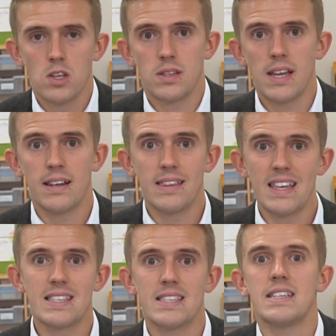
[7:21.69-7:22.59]
So then
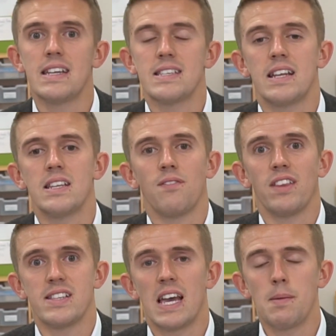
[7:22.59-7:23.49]
this is the incentive for
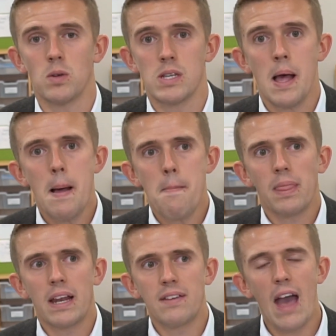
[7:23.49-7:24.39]
the tables.
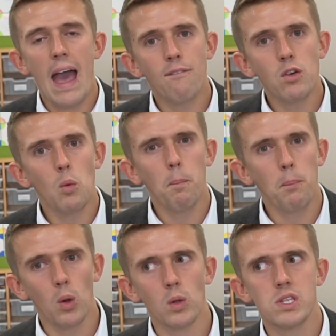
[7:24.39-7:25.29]
And if everyone
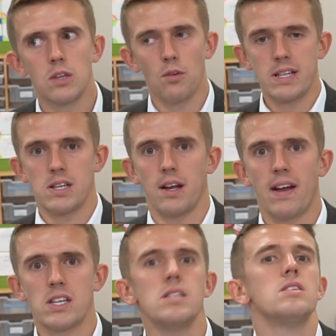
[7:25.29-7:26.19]
pulls in the right
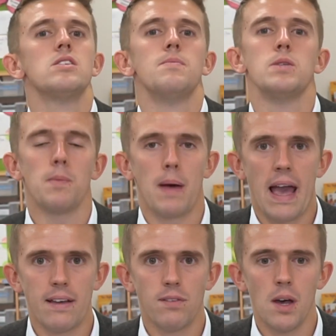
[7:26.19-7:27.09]
direction in terms of the
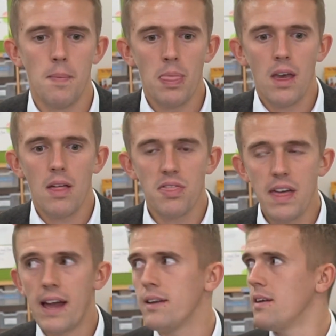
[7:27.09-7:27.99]
behavior,
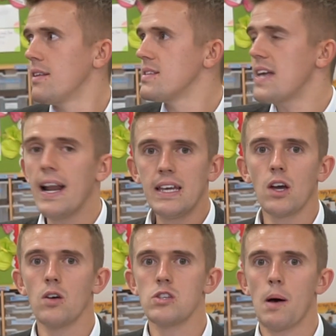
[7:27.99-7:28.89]
then the tally
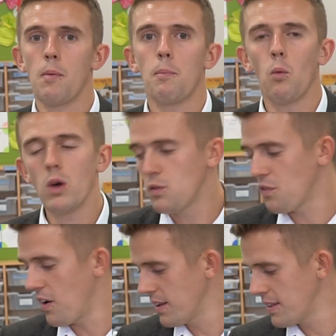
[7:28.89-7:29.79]
goes up. But what you
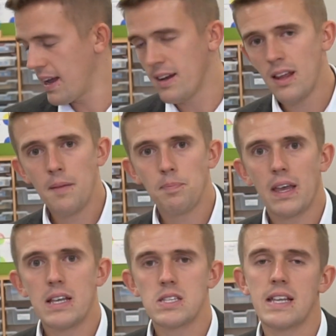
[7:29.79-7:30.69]
find then
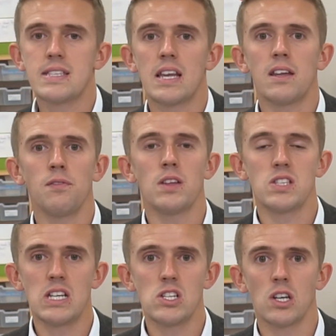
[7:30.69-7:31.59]
is that instead of the
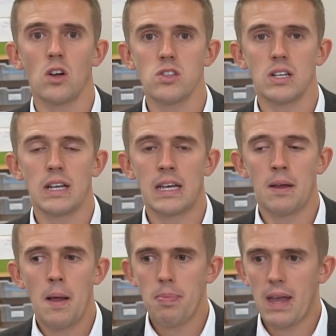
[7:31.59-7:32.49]
teacher
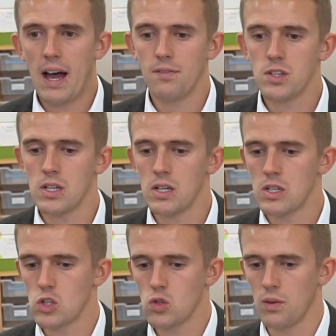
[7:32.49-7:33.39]
constantly have
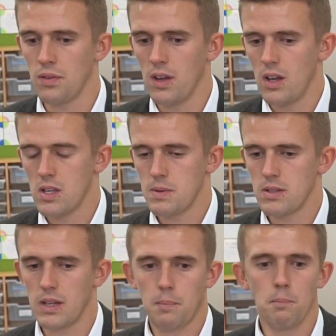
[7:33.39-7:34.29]
to, to sort of to
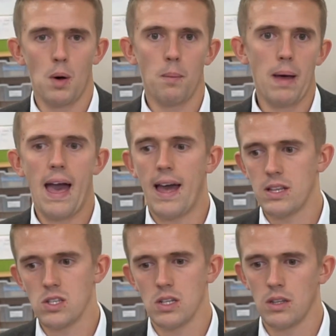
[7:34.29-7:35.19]
like bop
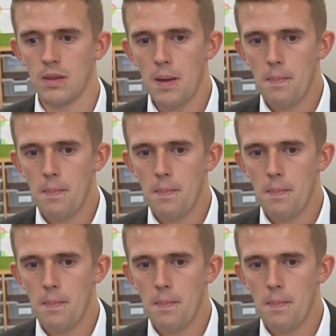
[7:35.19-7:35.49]
heads and